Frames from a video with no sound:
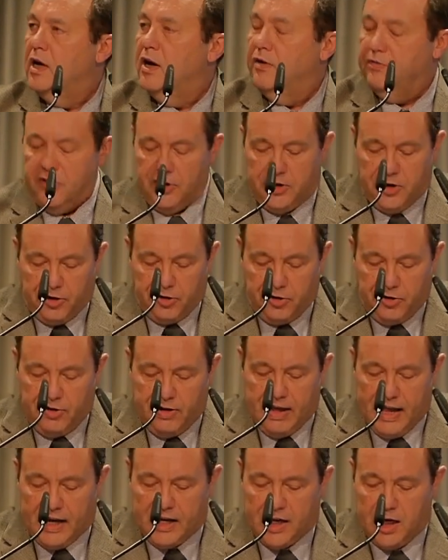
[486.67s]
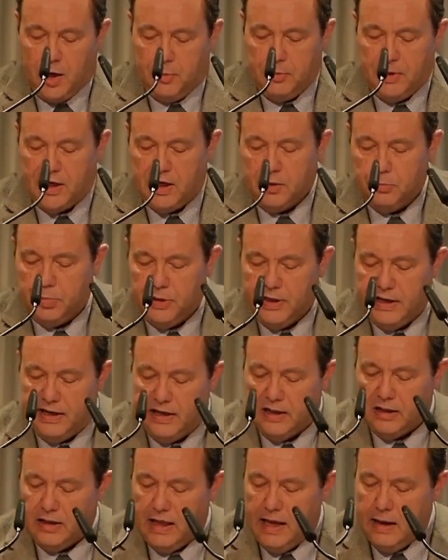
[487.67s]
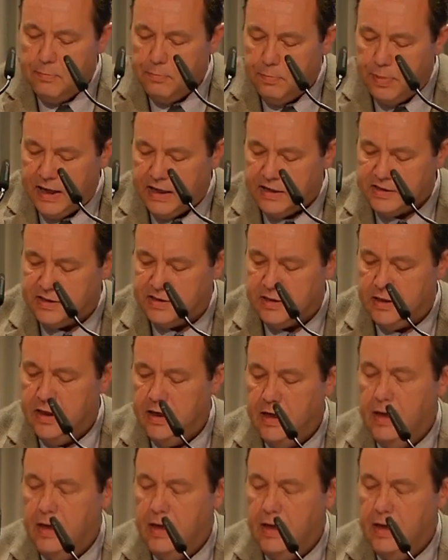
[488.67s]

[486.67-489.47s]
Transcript: of the current economic and political impasse